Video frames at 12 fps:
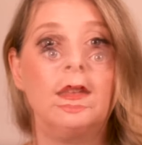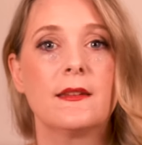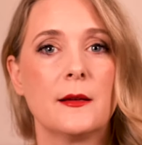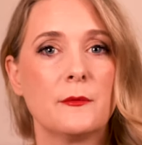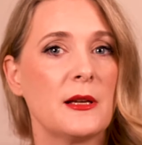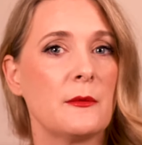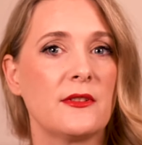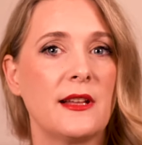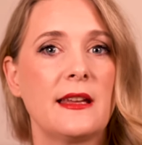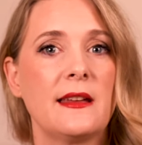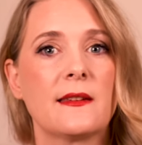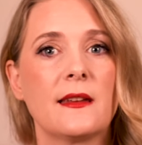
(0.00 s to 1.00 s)
Sometimes
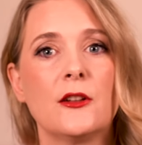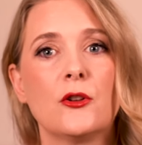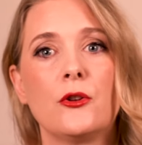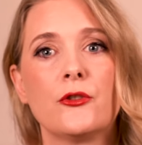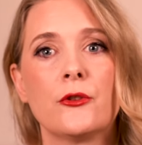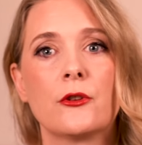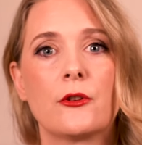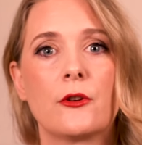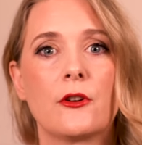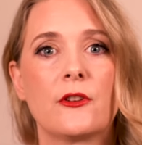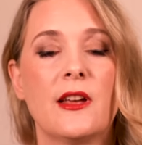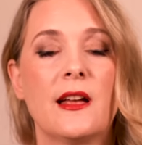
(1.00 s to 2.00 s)
flaky skin also
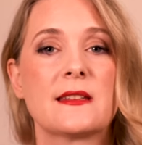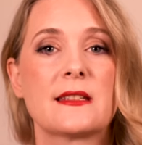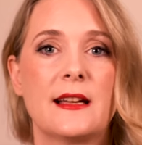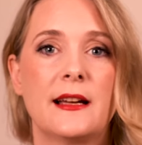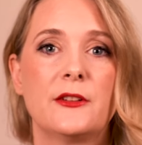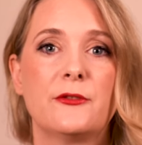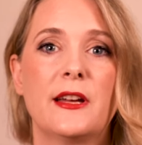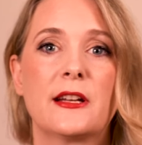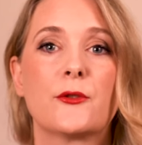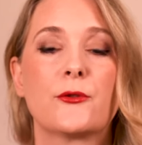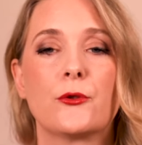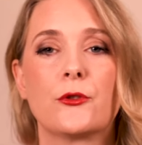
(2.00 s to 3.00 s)
occurs as a side effect
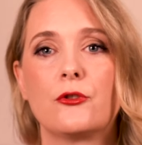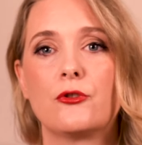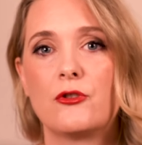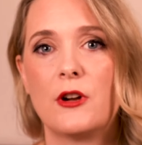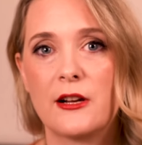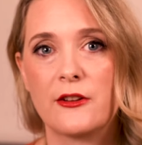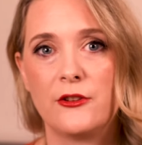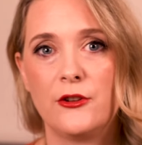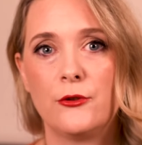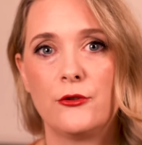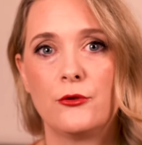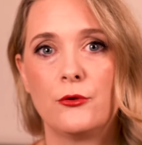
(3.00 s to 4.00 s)
of certain drugs
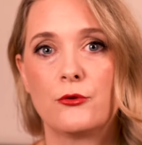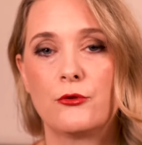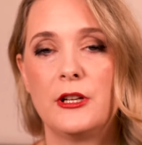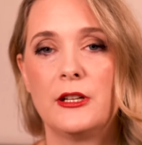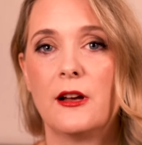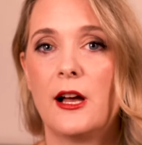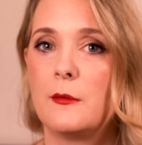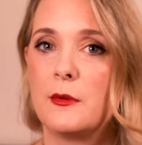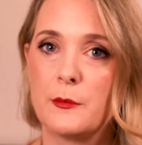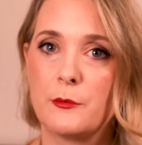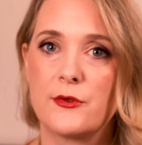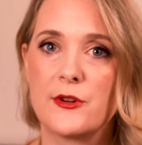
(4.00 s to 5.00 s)
used to treat high
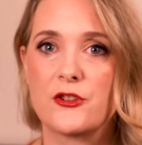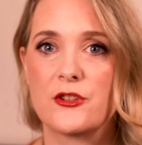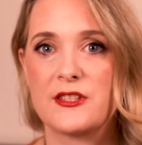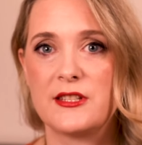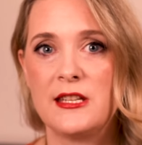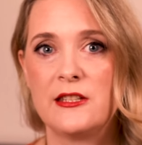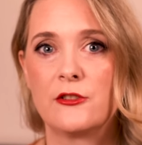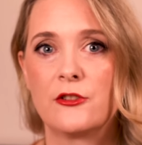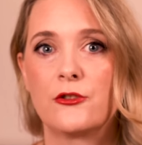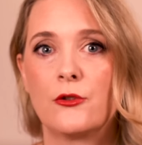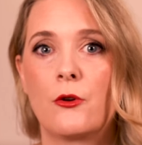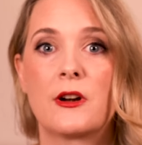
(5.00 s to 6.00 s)
blood pressure,
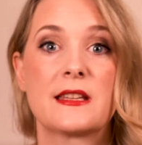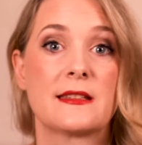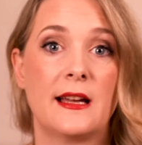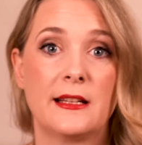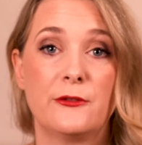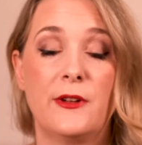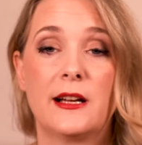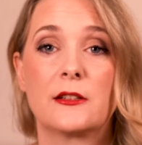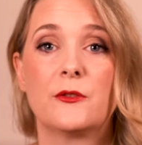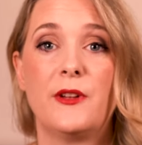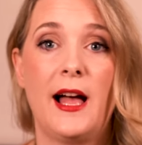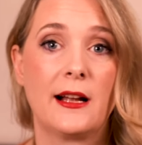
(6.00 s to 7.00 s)
seizures, or a side effect
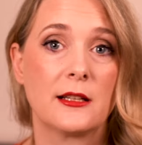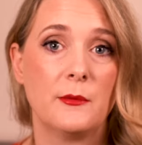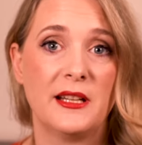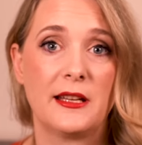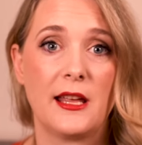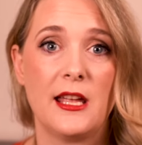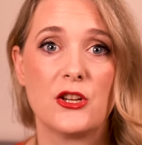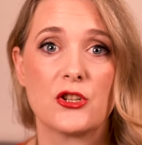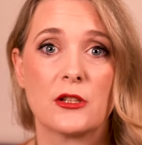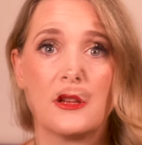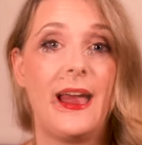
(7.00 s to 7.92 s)
of acne medication,